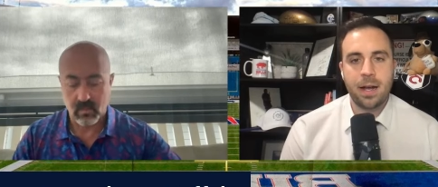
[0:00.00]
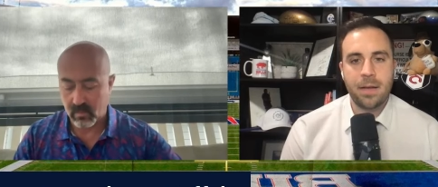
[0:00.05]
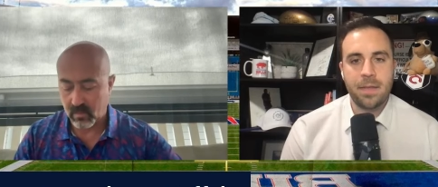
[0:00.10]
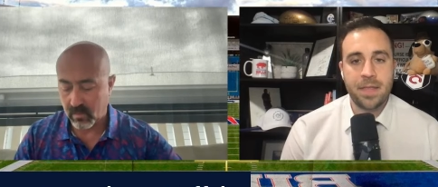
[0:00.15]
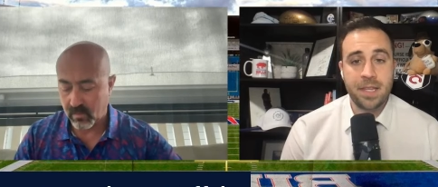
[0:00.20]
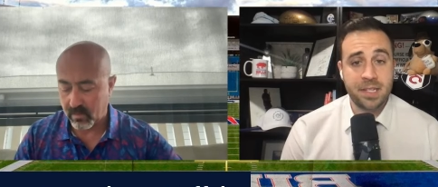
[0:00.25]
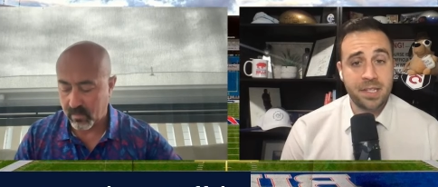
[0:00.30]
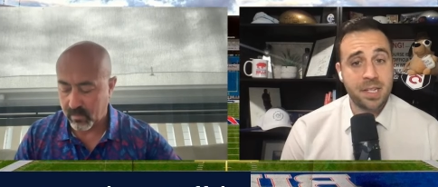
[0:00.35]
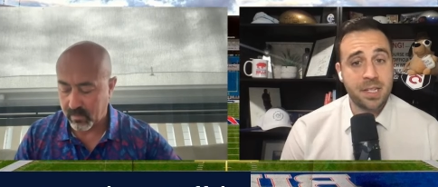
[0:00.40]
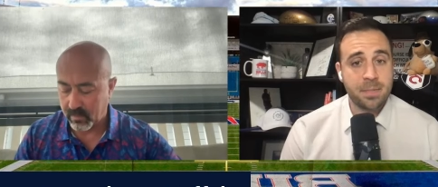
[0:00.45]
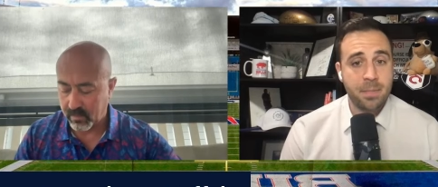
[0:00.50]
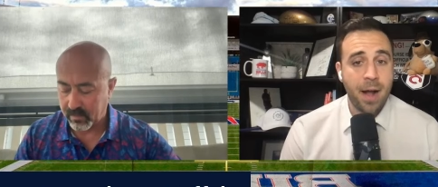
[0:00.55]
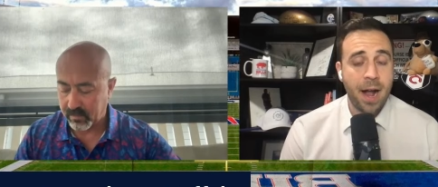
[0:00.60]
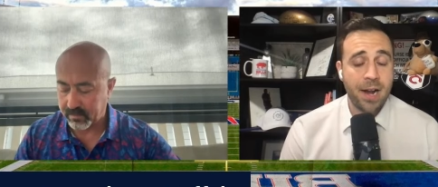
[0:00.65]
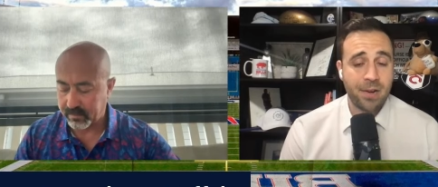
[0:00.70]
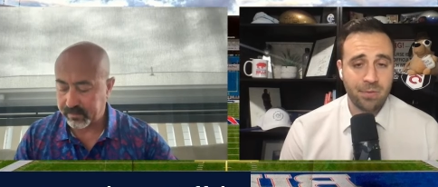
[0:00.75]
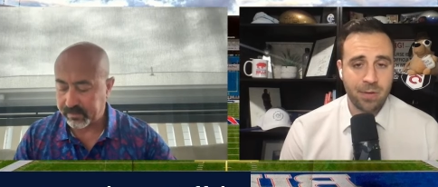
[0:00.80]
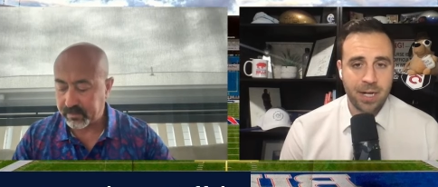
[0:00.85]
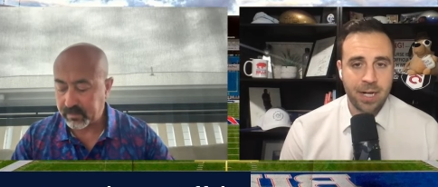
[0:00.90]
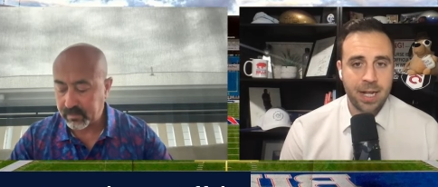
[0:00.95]
Speaker 1: This is
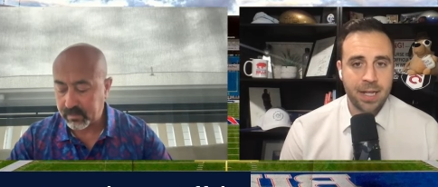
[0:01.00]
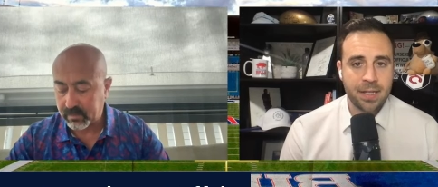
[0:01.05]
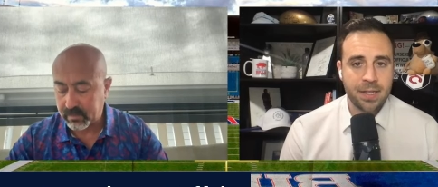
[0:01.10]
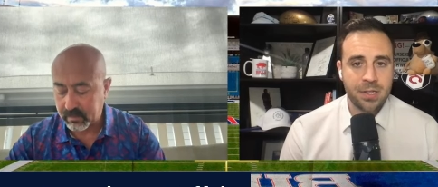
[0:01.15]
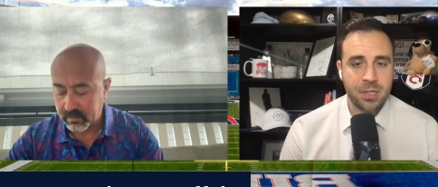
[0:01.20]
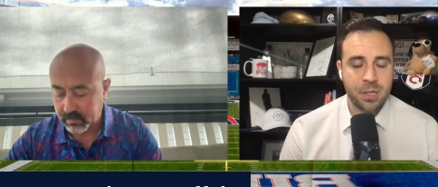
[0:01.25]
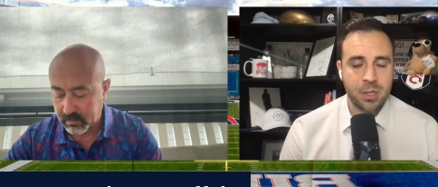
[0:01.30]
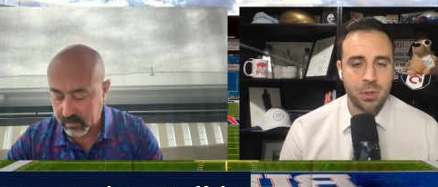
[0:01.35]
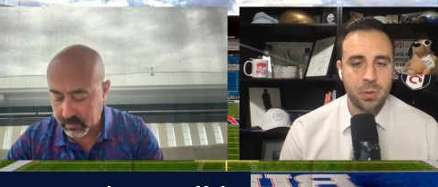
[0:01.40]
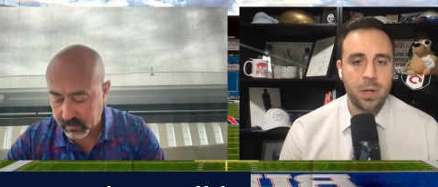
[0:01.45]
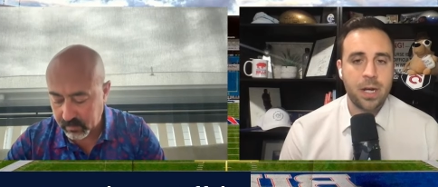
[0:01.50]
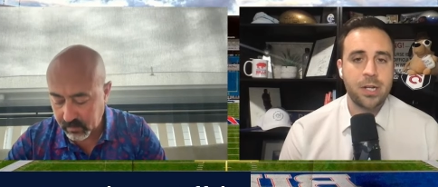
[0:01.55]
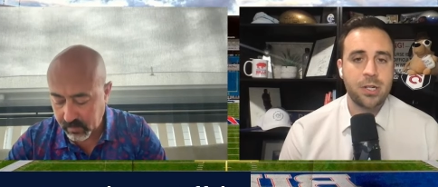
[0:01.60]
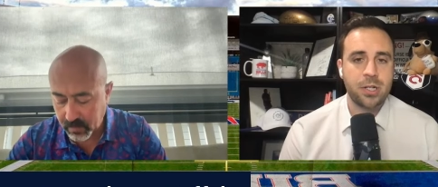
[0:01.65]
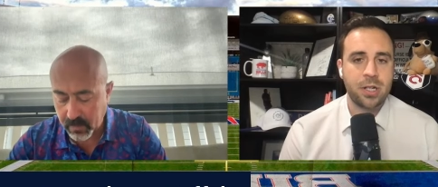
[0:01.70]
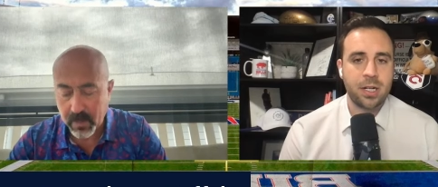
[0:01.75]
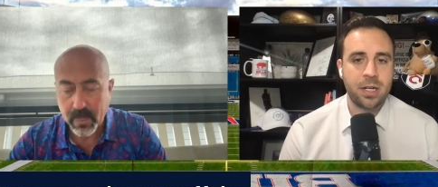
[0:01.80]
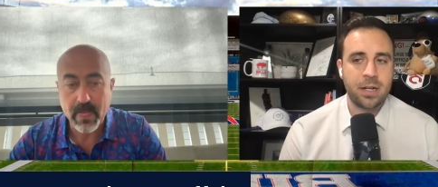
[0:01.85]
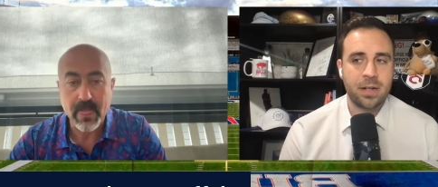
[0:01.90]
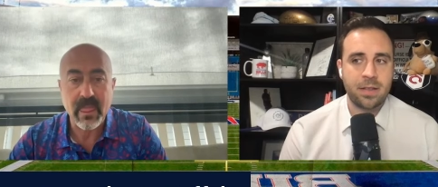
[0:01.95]
my read on the
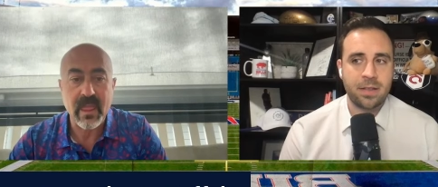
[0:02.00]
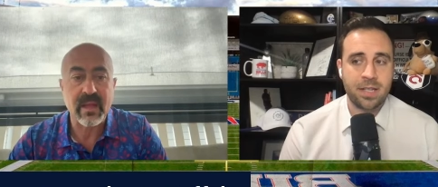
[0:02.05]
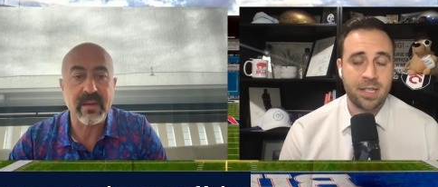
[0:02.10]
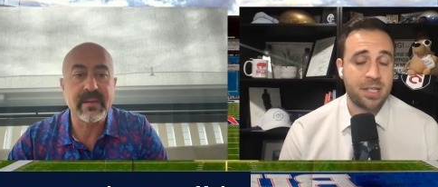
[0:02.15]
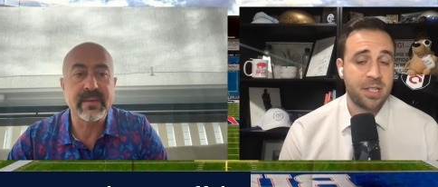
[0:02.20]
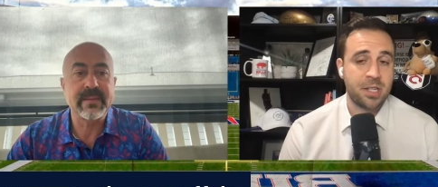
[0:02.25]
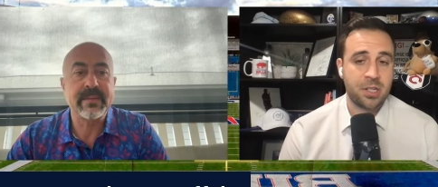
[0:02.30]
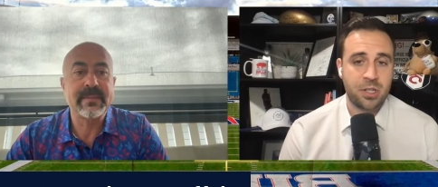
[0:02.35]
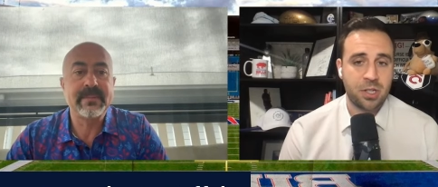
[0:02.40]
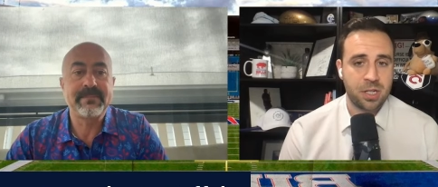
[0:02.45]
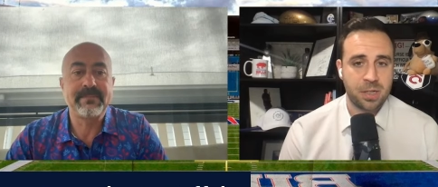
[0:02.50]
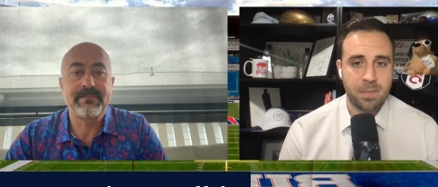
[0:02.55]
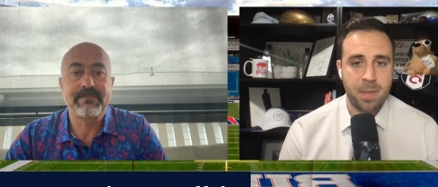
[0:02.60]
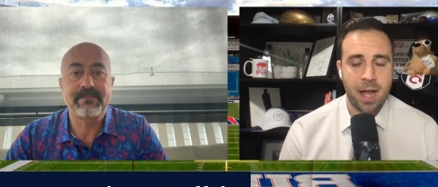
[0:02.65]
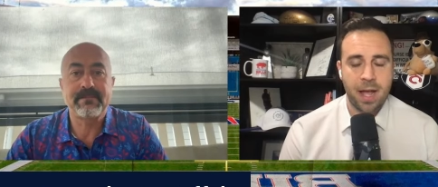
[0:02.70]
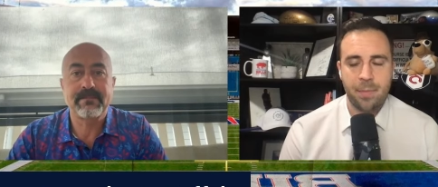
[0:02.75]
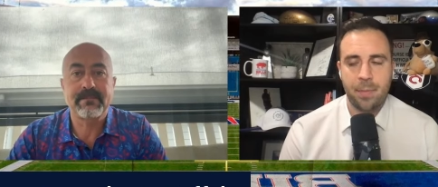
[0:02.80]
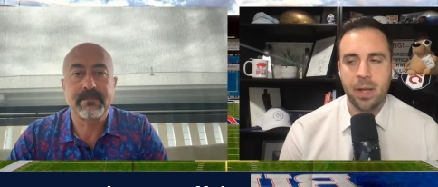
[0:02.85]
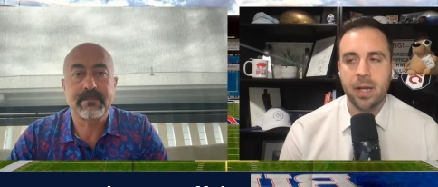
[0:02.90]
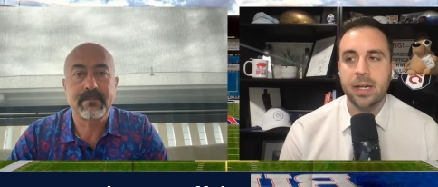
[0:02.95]
situation. This is just
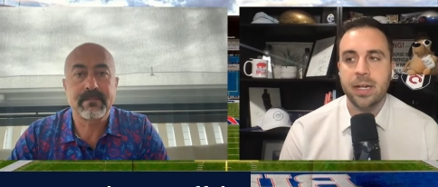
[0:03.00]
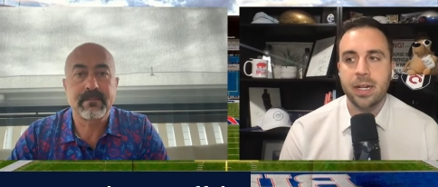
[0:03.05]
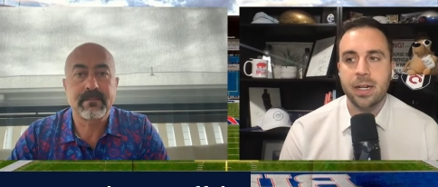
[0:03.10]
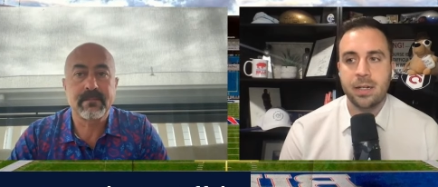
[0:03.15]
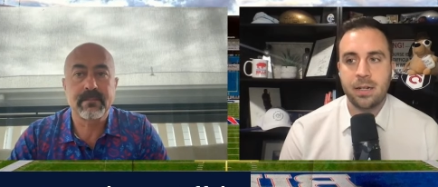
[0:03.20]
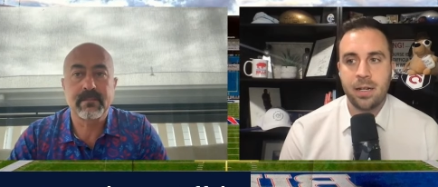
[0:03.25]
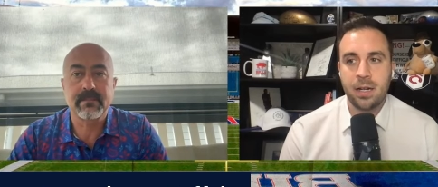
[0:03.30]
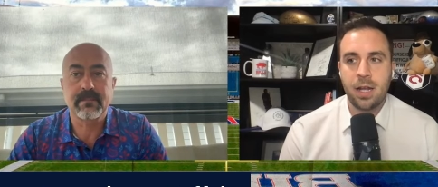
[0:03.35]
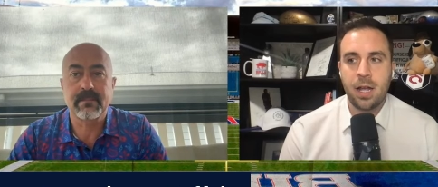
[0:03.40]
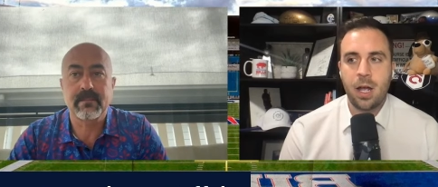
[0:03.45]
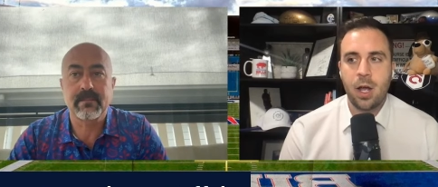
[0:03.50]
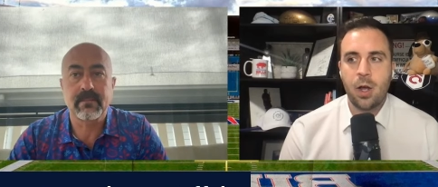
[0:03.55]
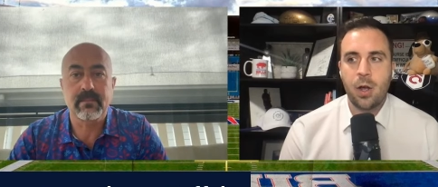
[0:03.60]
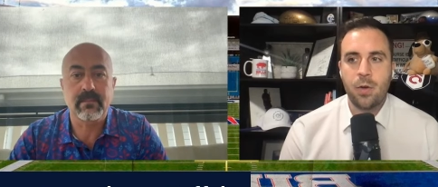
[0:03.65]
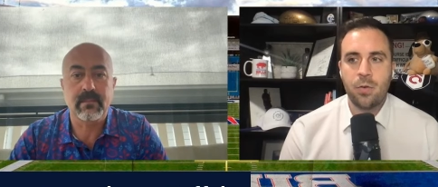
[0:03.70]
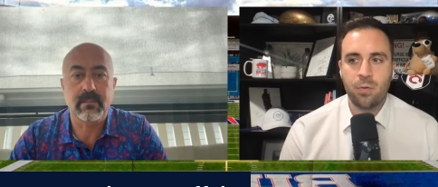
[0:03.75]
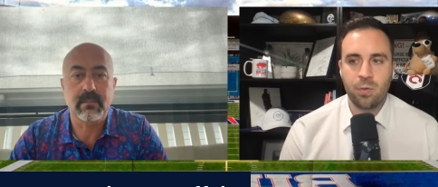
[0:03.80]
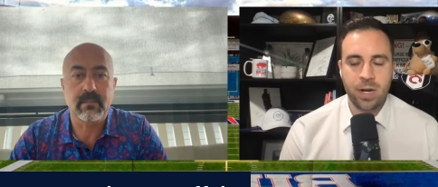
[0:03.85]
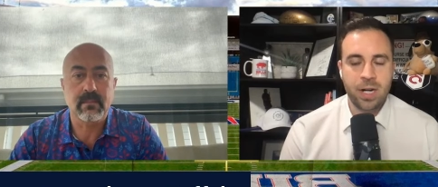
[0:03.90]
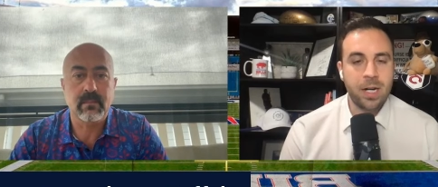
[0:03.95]
my opinion.
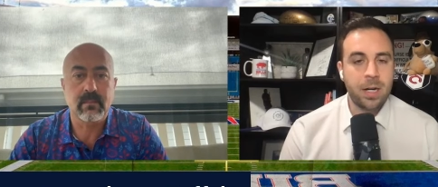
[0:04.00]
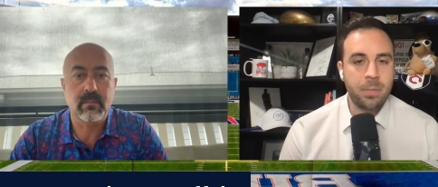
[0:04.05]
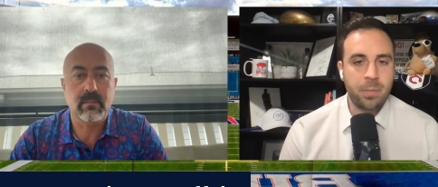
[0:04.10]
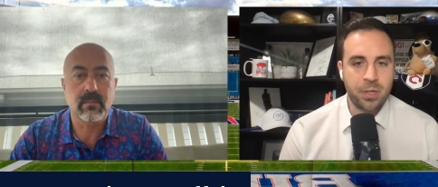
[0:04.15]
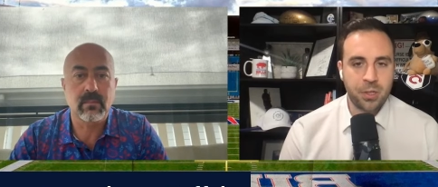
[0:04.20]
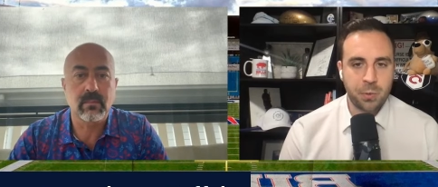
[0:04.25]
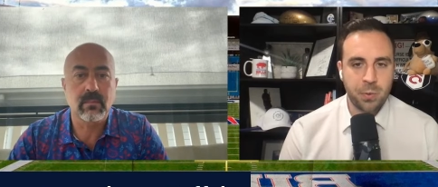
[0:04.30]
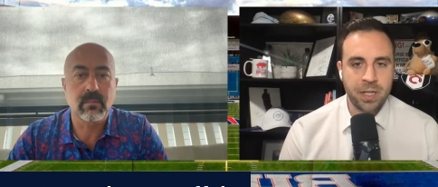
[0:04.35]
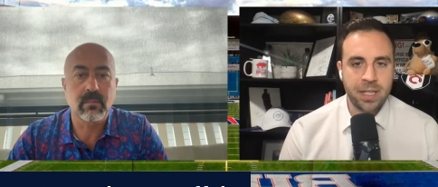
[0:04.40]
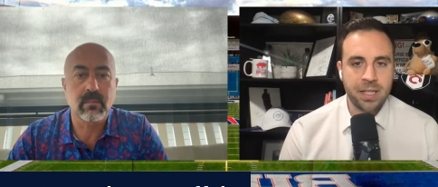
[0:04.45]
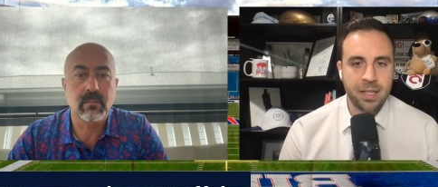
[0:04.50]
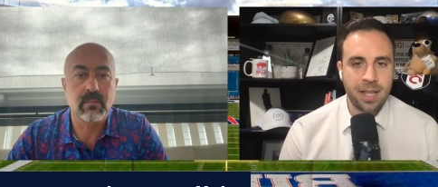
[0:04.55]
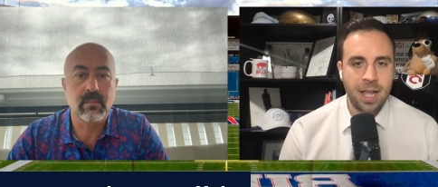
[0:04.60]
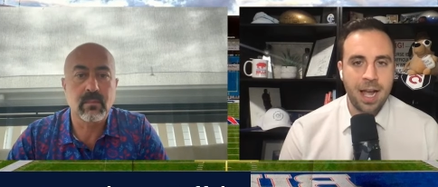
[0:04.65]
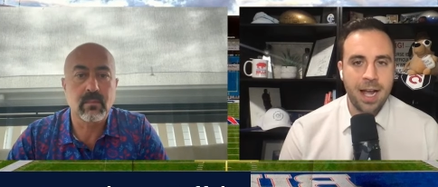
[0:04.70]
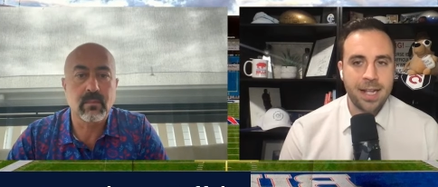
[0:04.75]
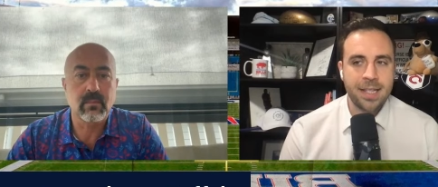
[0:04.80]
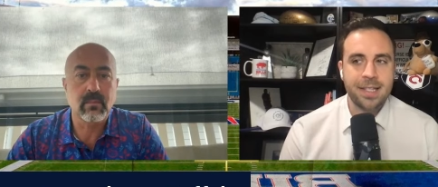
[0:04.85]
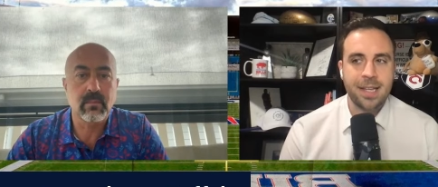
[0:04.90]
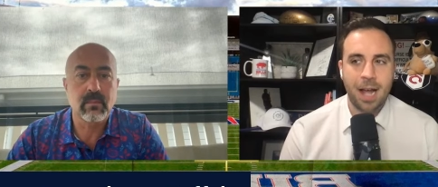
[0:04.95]
Reading between the
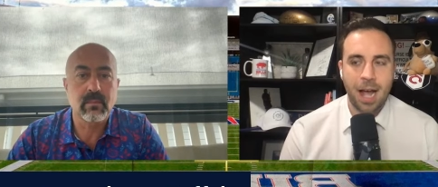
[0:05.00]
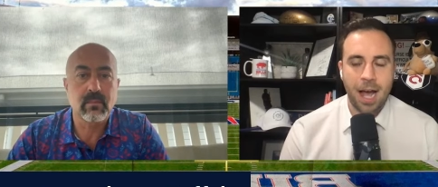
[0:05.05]
lines,